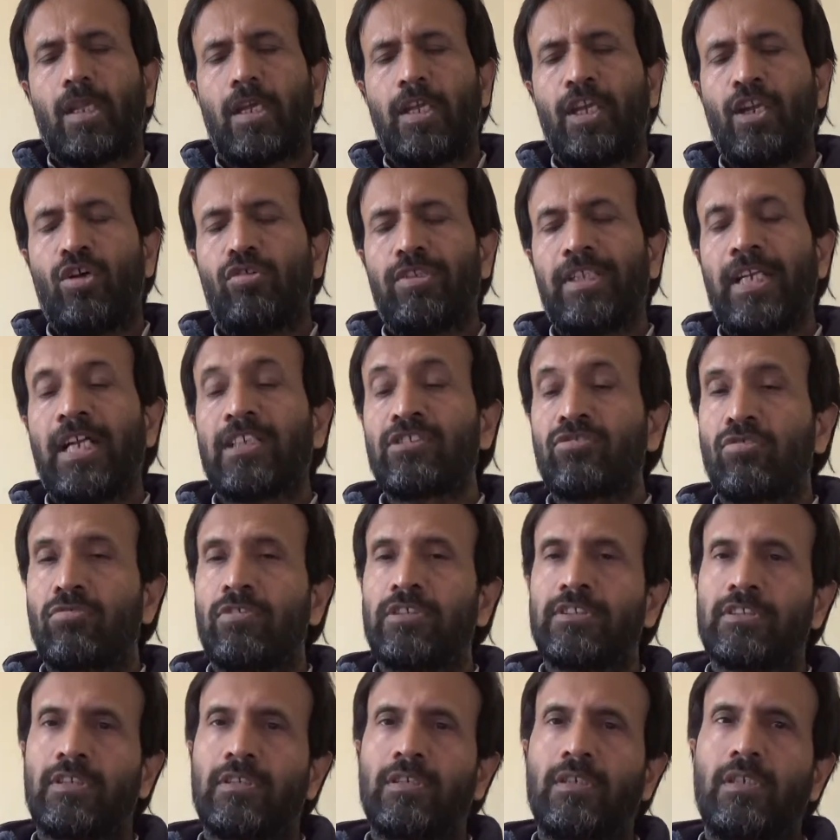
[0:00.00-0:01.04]
now another
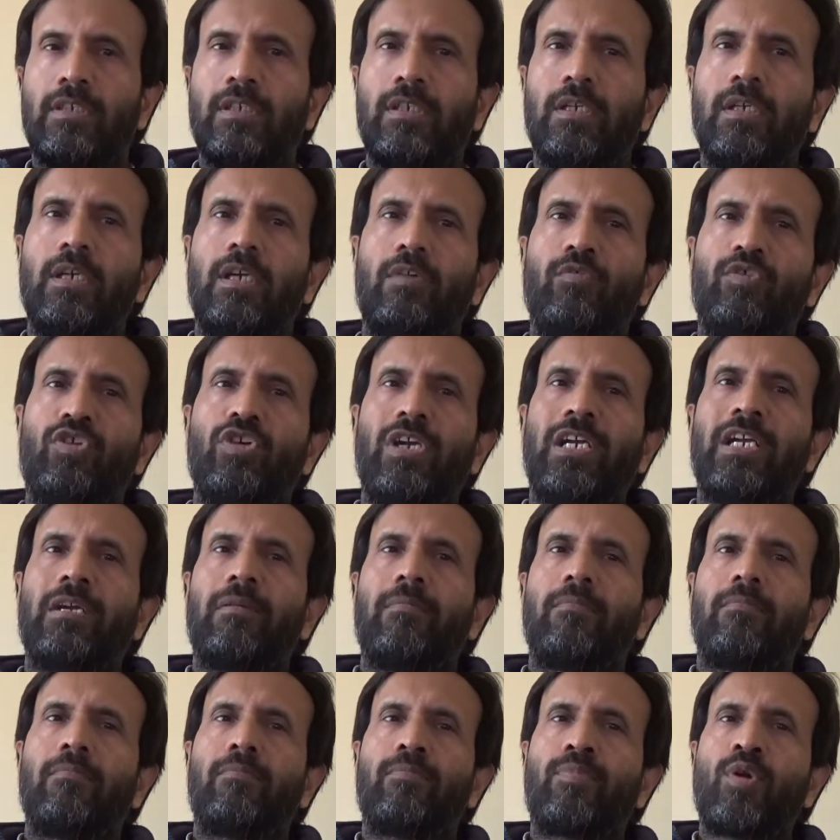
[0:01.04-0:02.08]
reason we call it
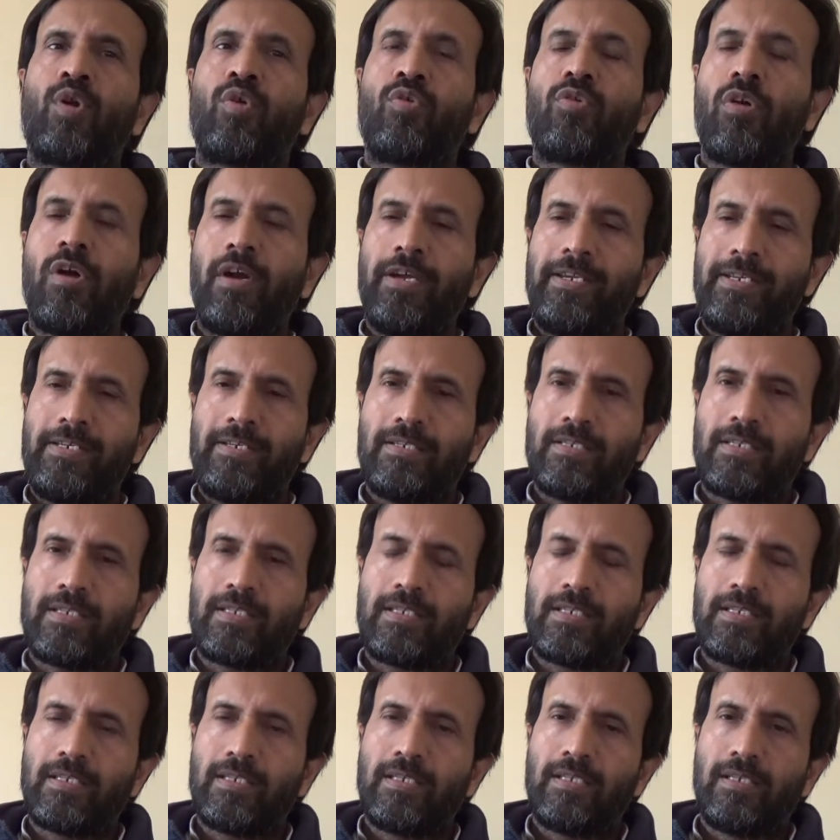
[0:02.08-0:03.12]

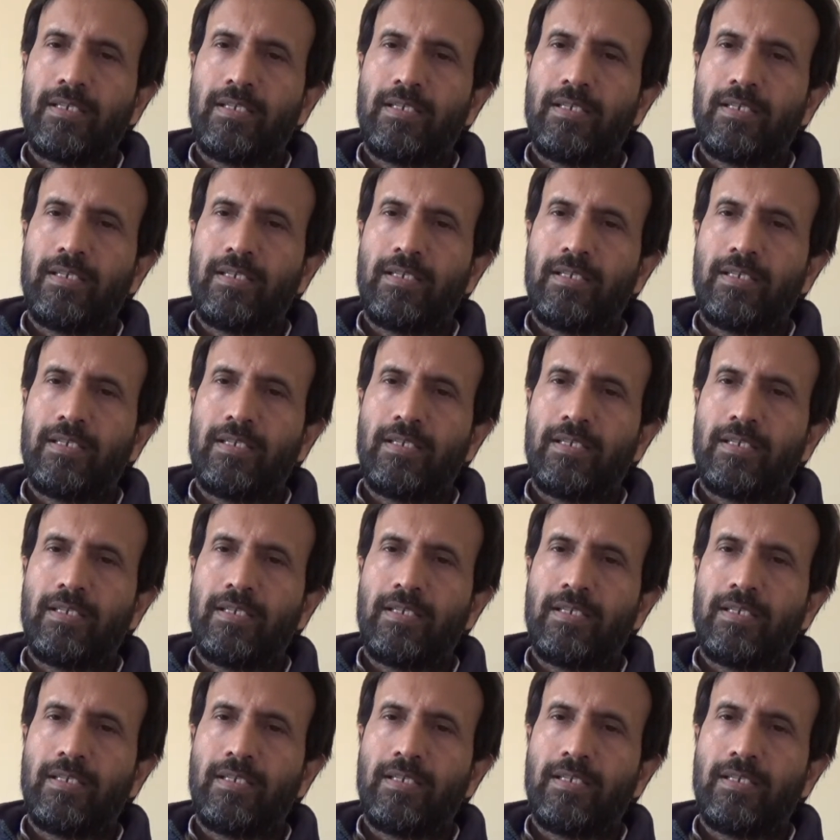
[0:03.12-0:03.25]
bronchitis